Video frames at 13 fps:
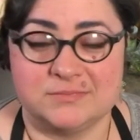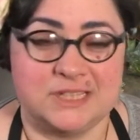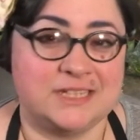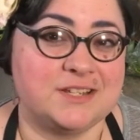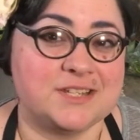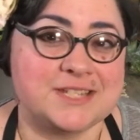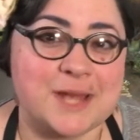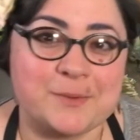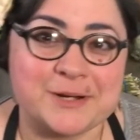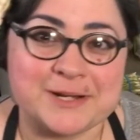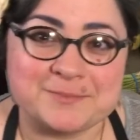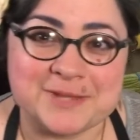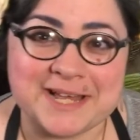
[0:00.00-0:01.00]
a little
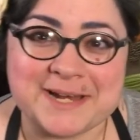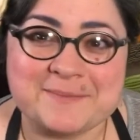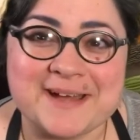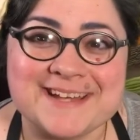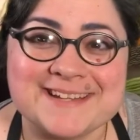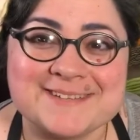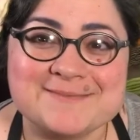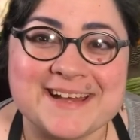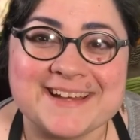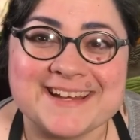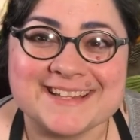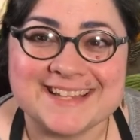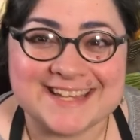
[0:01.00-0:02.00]
stubborn and bloody-minded
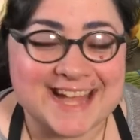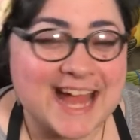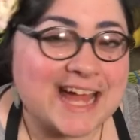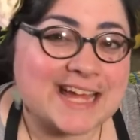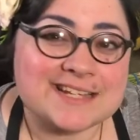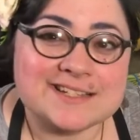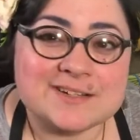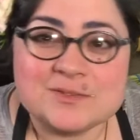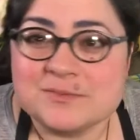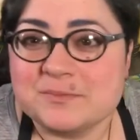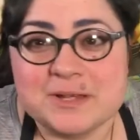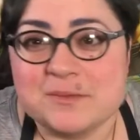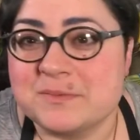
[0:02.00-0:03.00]
about it. Like, I
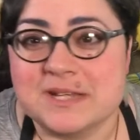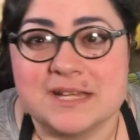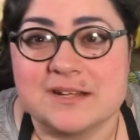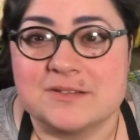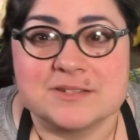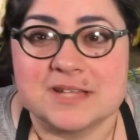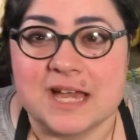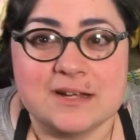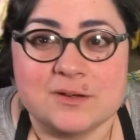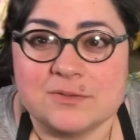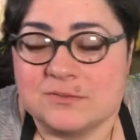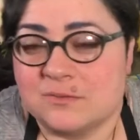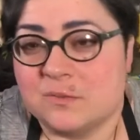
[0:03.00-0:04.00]
don't peel potatoes. I
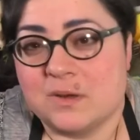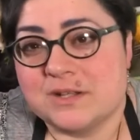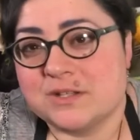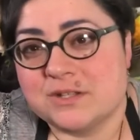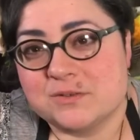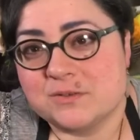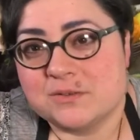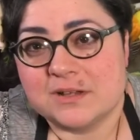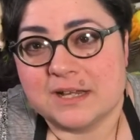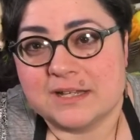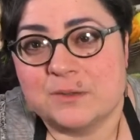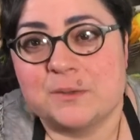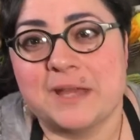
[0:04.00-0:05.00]
don't want to.
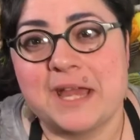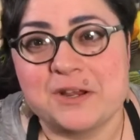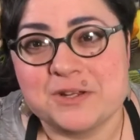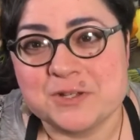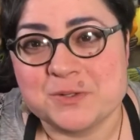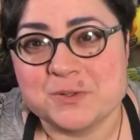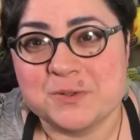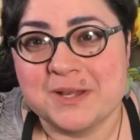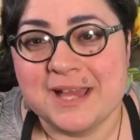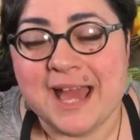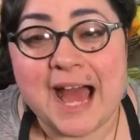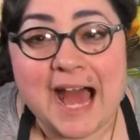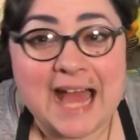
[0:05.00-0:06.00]
I don't care to.
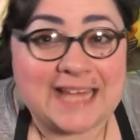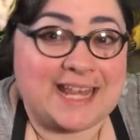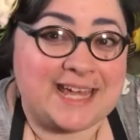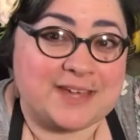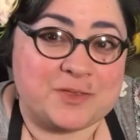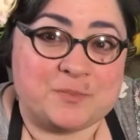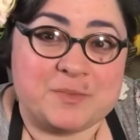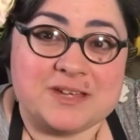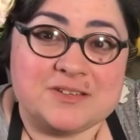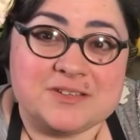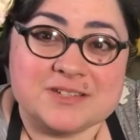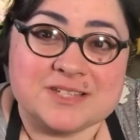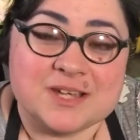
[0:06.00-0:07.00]
I like the
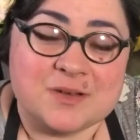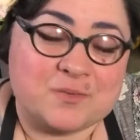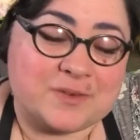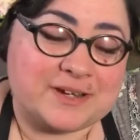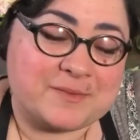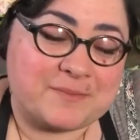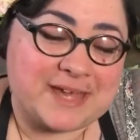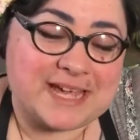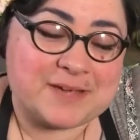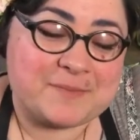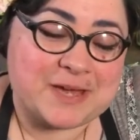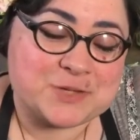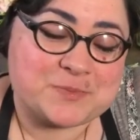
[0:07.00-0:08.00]
peels. When I'm
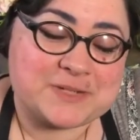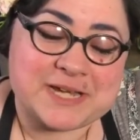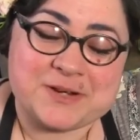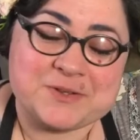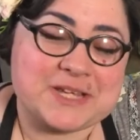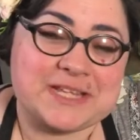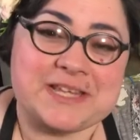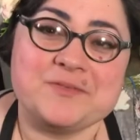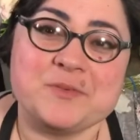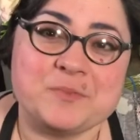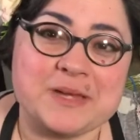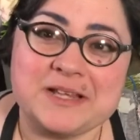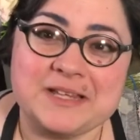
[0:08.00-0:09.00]
making mashed potatoes, I leave the
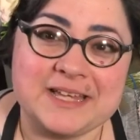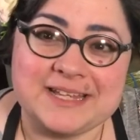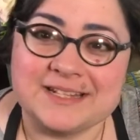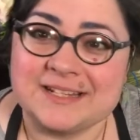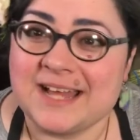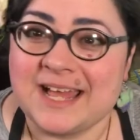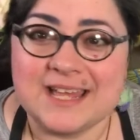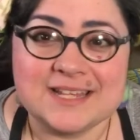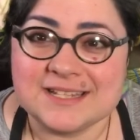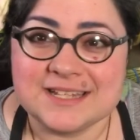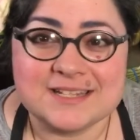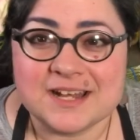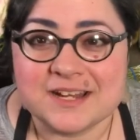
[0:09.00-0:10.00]
peel in. It,
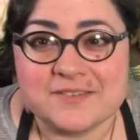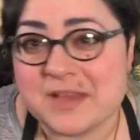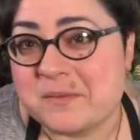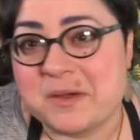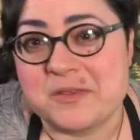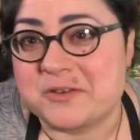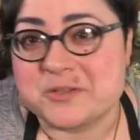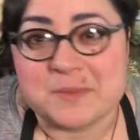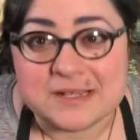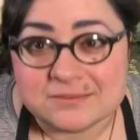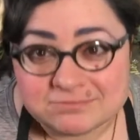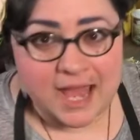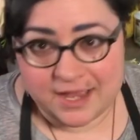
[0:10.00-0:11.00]
it, none of that bothers me.
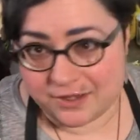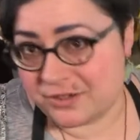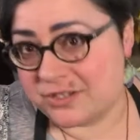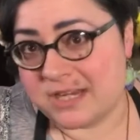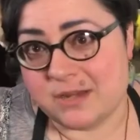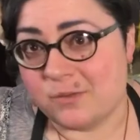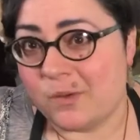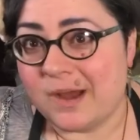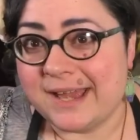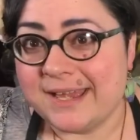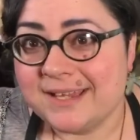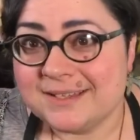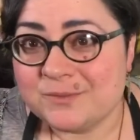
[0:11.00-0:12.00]
I understand
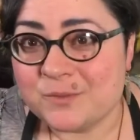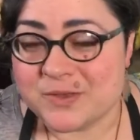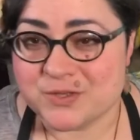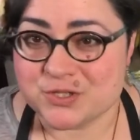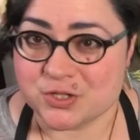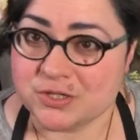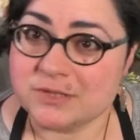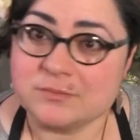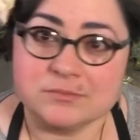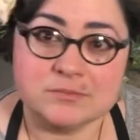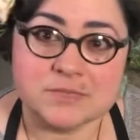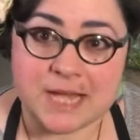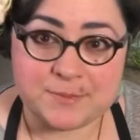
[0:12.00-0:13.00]
why with
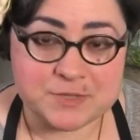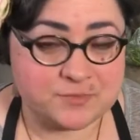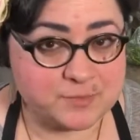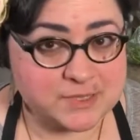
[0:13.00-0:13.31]
certain types of